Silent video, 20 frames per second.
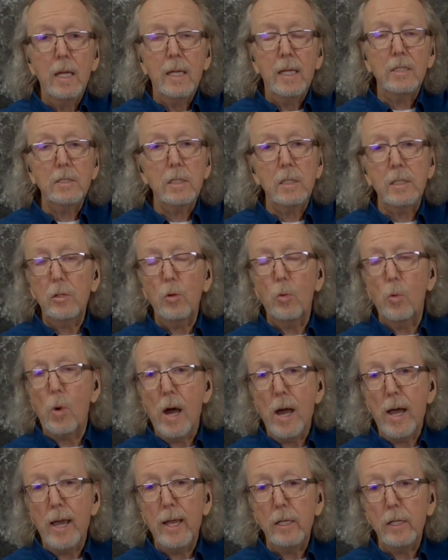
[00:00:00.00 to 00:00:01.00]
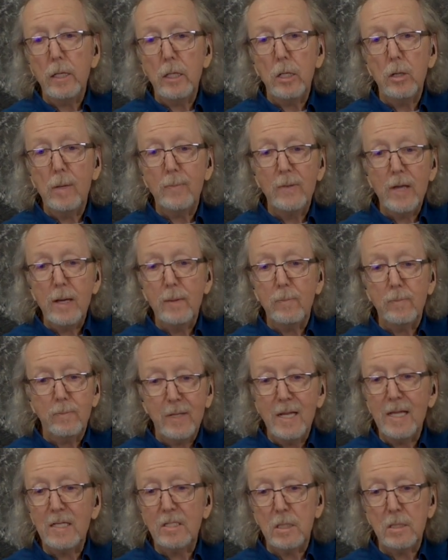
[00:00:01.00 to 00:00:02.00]
is a little wide. You know, I'm not
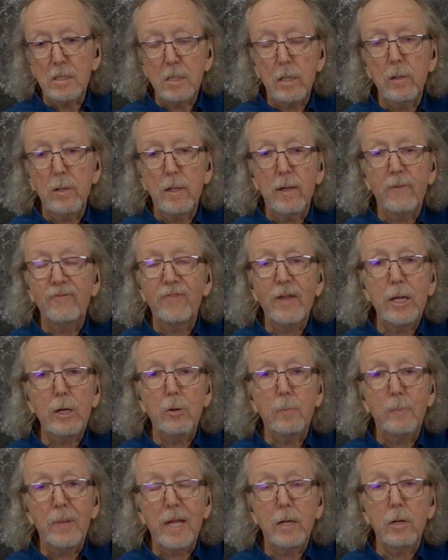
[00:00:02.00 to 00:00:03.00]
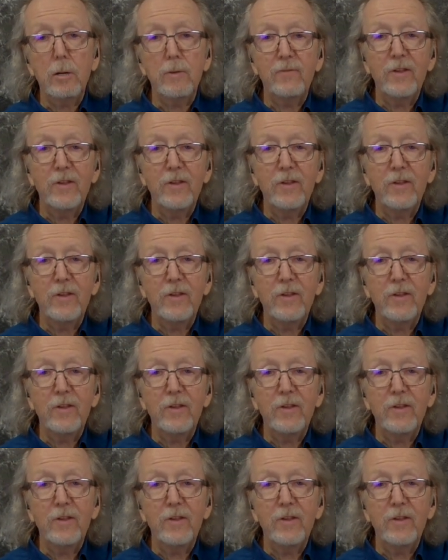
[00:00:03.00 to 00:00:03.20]
necessarily a finger picker.